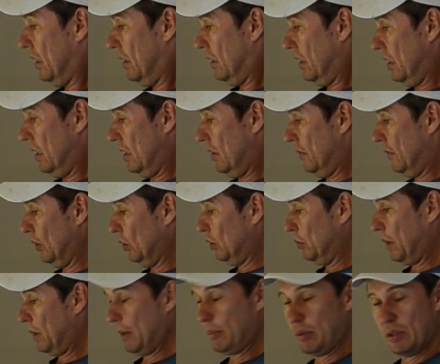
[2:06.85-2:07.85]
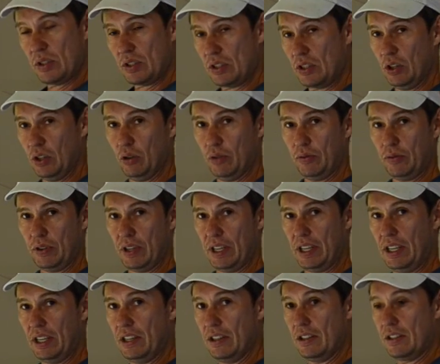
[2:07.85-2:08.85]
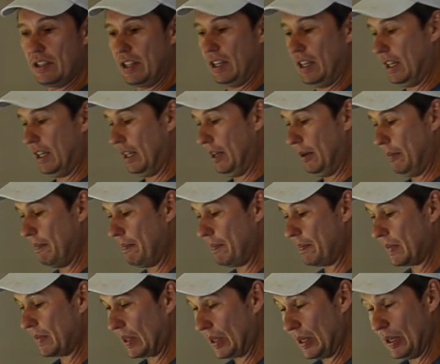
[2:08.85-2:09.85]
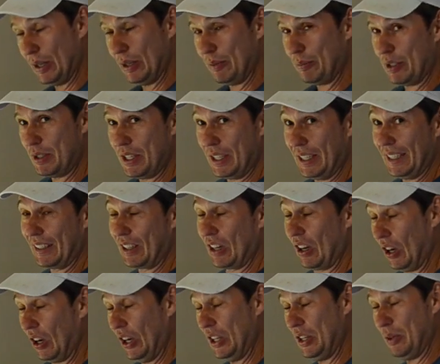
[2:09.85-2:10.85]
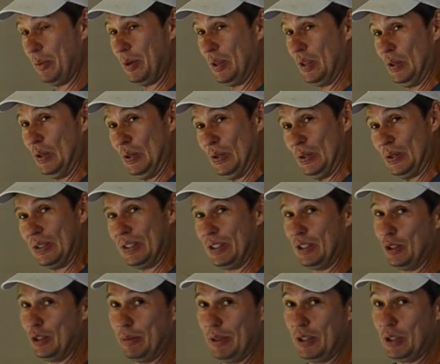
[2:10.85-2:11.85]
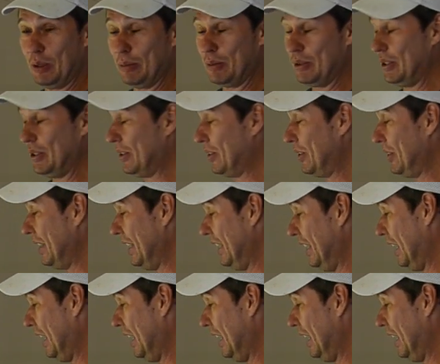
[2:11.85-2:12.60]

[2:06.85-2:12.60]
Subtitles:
The filter paper itself is a particular kind that we use. It's a little bit top secret.